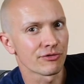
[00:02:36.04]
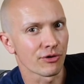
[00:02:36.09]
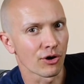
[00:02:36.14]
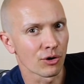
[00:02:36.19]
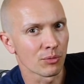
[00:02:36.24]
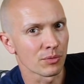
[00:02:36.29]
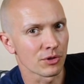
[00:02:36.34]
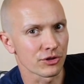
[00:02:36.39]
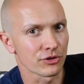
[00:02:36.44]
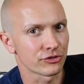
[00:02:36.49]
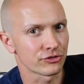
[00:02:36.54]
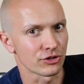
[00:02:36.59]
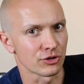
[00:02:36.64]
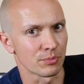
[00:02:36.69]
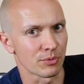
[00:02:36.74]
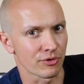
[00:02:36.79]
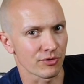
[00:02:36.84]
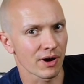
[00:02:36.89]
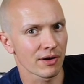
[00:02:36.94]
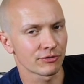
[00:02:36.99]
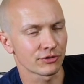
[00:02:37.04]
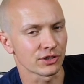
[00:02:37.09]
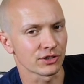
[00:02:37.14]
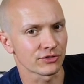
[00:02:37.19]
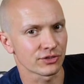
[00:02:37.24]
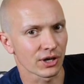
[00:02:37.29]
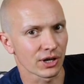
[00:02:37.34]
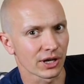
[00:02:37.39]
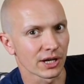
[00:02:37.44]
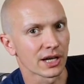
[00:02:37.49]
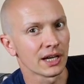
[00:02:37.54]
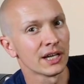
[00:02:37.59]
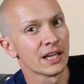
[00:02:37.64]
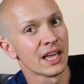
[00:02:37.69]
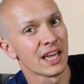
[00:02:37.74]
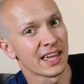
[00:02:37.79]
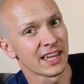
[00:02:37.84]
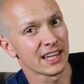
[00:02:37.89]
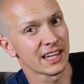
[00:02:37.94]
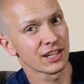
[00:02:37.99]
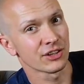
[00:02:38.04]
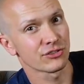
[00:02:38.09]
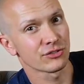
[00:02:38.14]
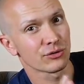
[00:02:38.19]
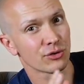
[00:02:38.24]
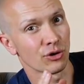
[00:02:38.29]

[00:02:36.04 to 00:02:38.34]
from the Super Gravity tyre. It's